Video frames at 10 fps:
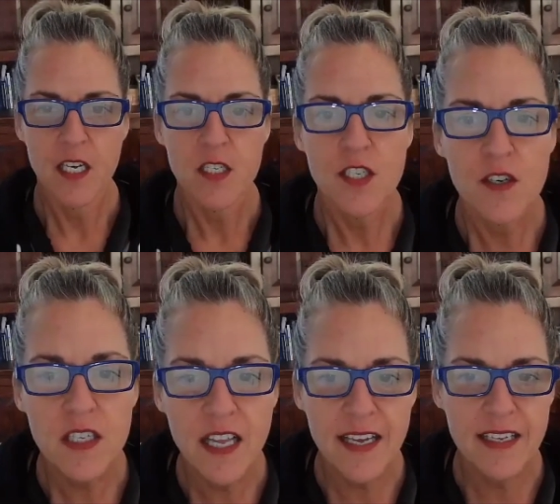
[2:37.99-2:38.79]
to your
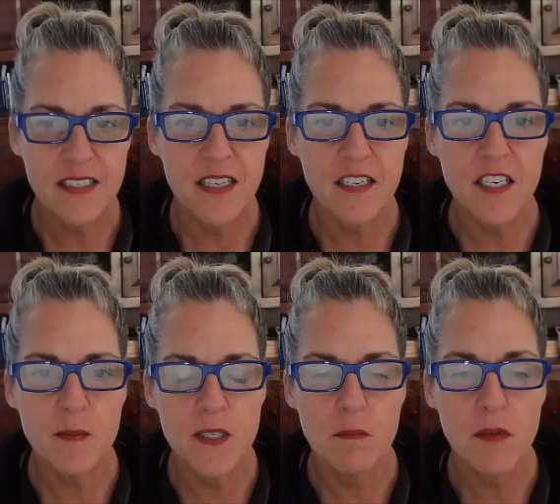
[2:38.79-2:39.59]
clients that
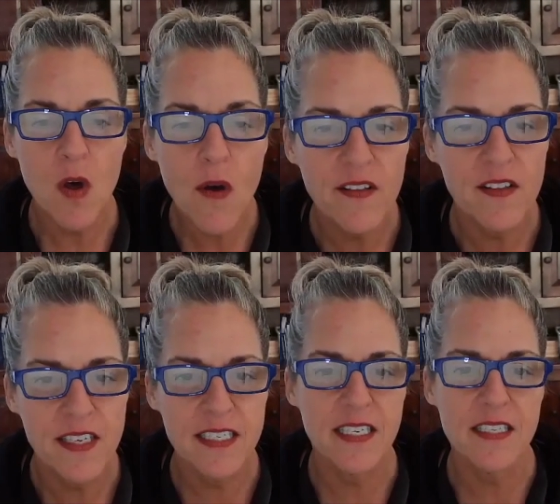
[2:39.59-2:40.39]
keeps them loyal
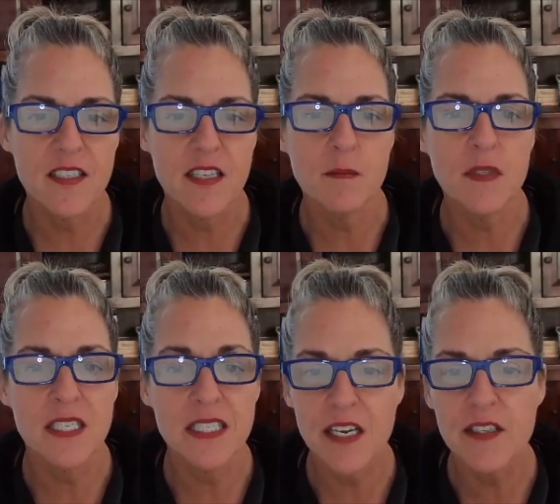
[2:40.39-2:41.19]
and gets them to
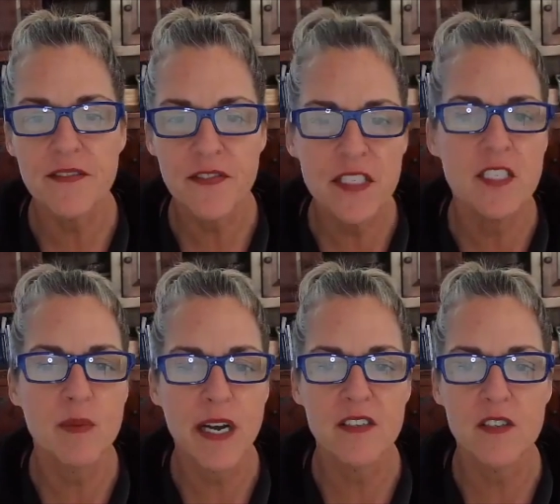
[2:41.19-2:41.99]
tell their friends
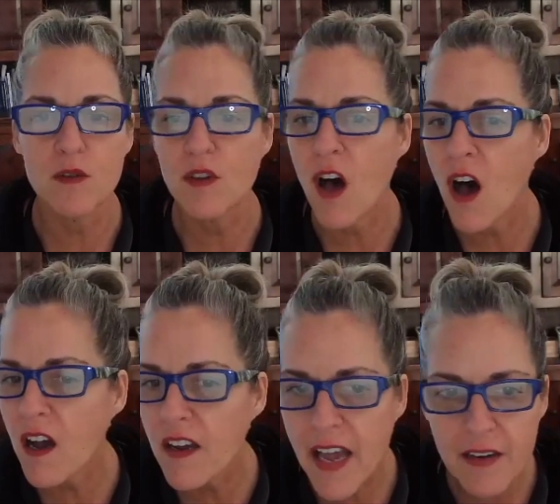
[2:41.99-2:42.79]
about you
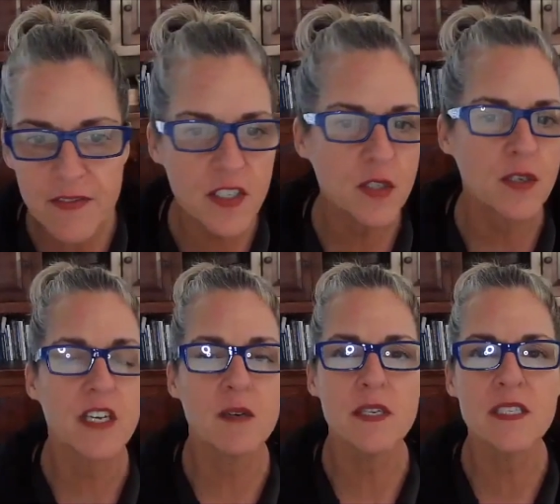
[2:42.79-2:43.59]
long after you have
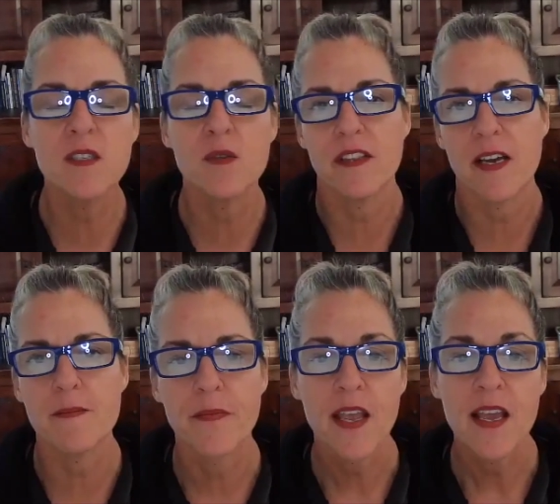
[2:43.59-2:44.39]
done business with them?
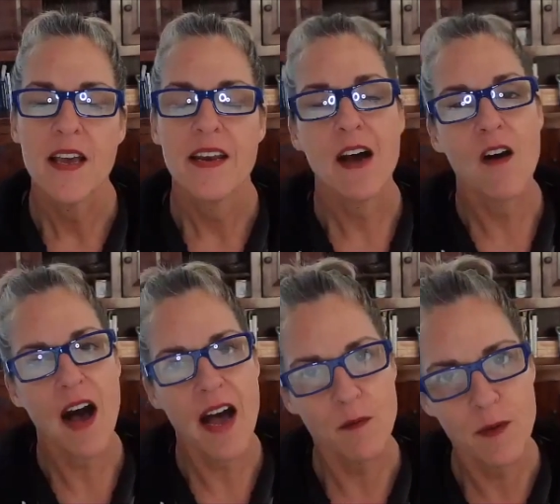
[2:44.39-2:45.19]
Now,
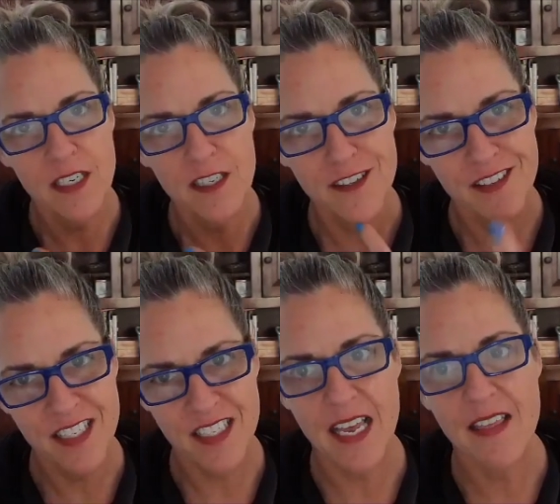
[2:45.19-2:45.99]
I would
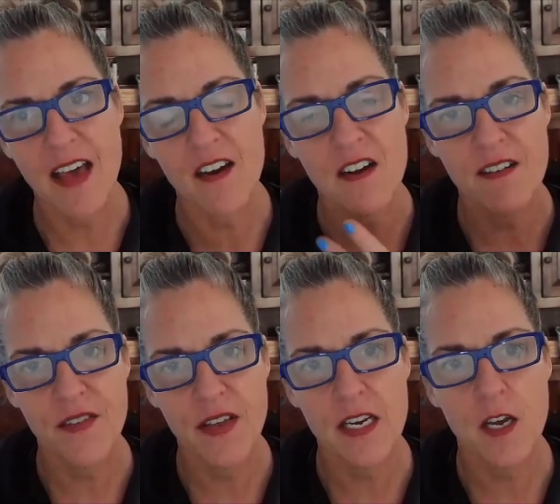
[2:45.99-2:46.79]
say that on a
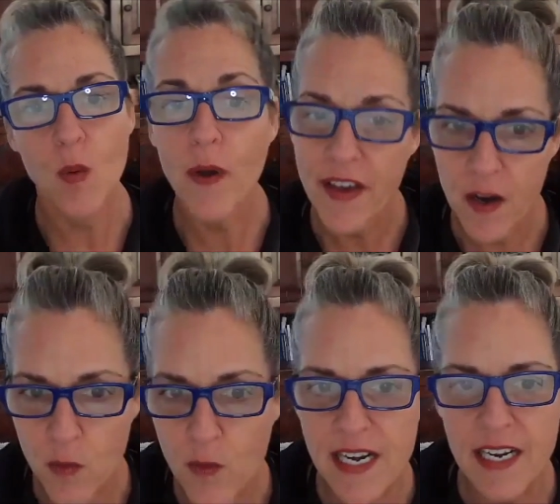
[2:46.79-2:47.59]
video without
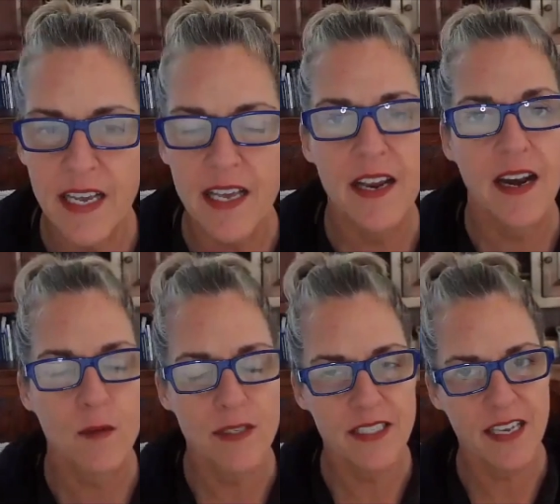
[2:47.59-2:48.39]
reading it, and I
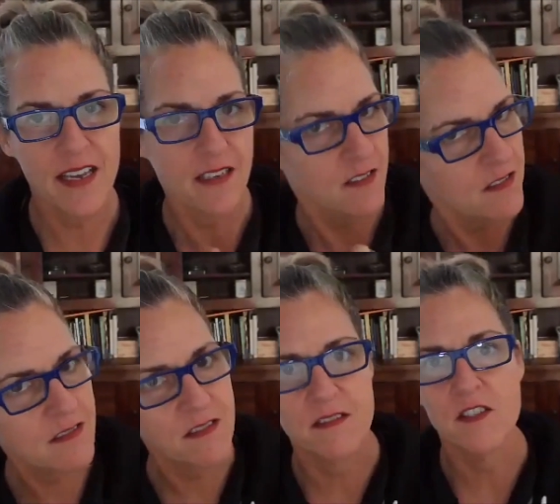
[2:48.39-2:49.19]
would say it
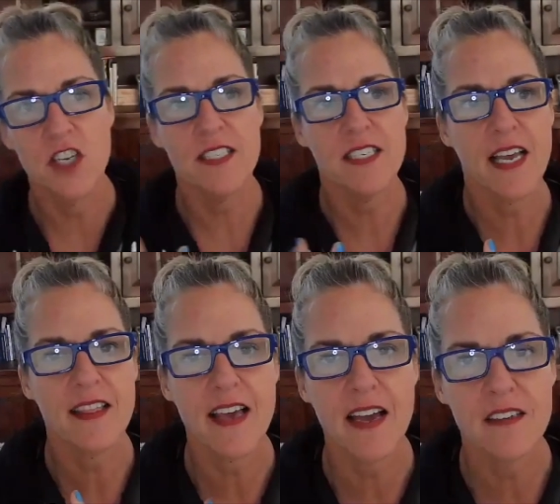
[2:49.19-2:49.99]
just like
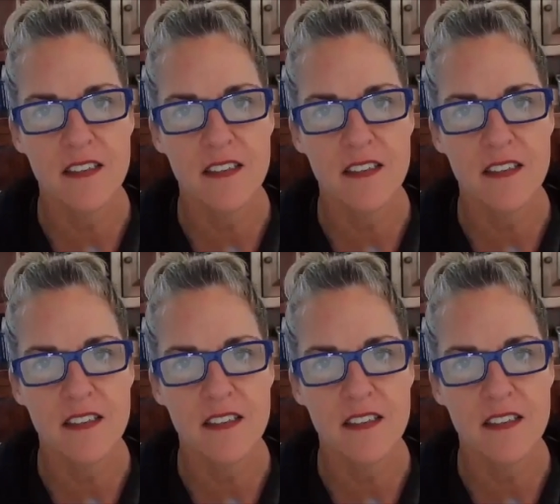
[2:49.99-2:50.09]
that.